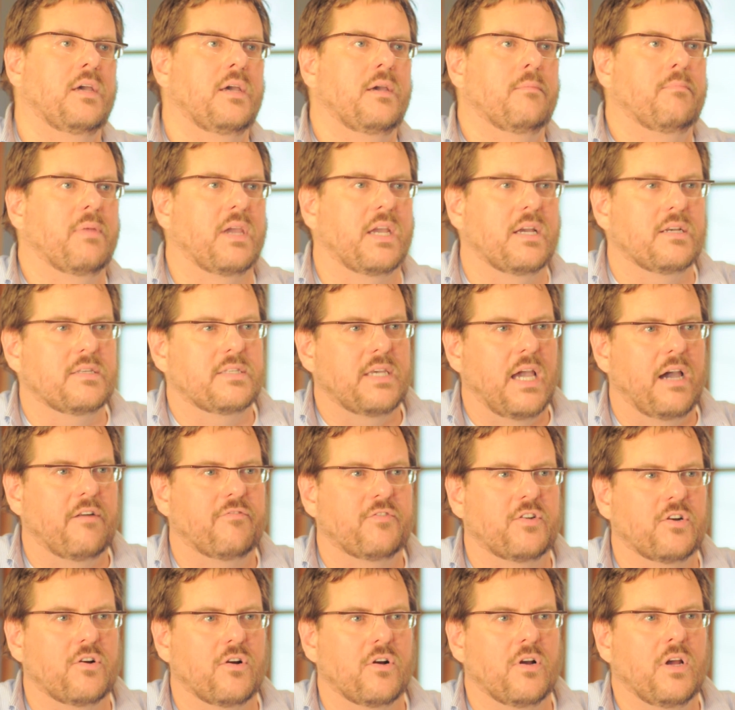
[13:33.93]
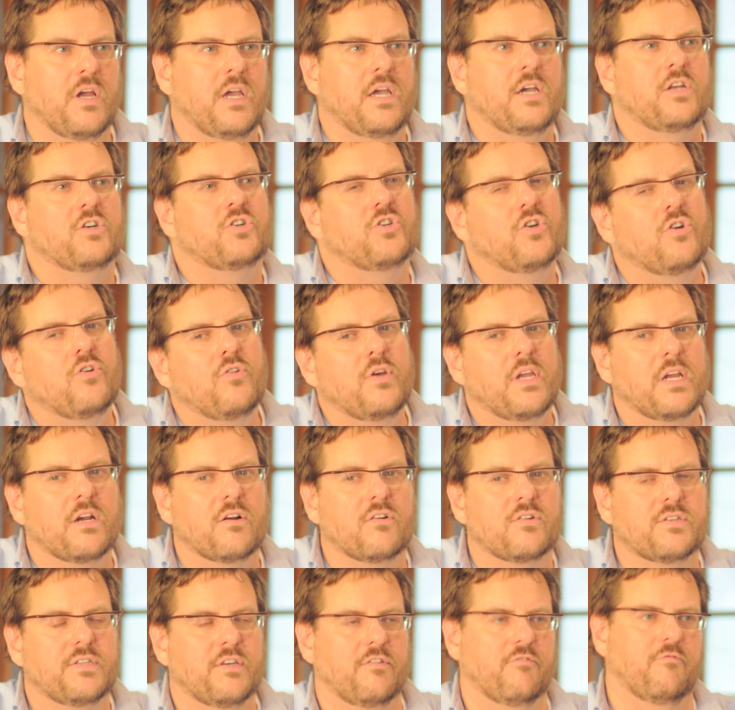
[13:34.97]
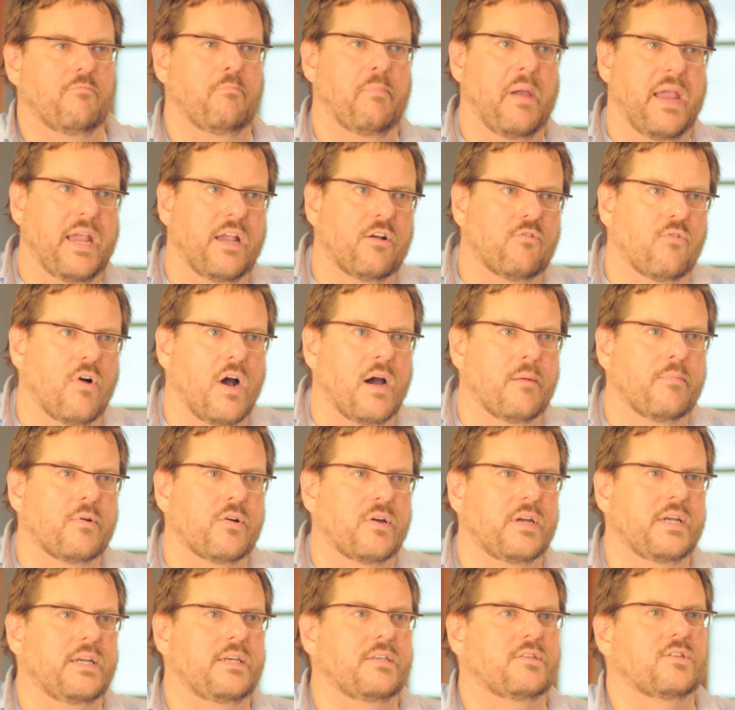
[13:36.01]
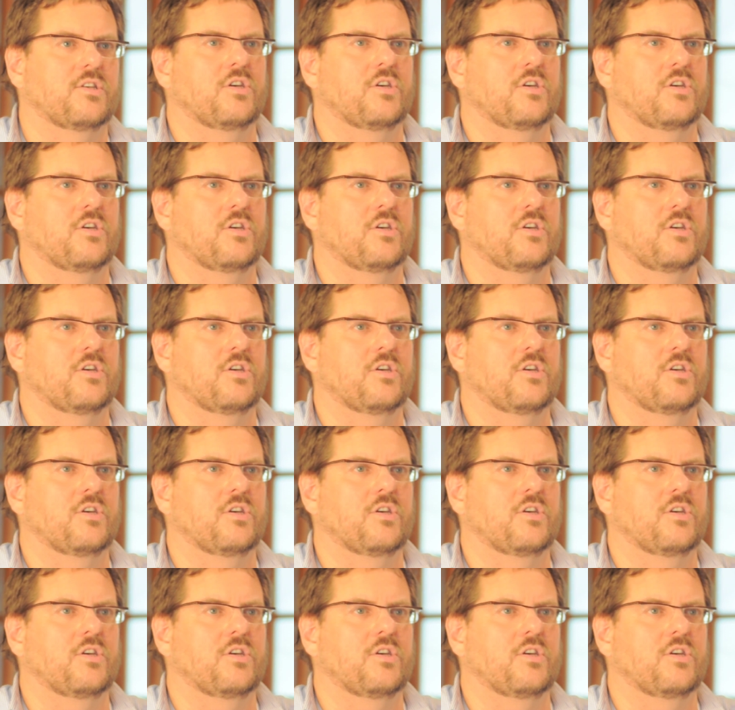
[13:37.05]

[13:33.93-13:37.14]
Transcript: Because after 2 years of bank robberies,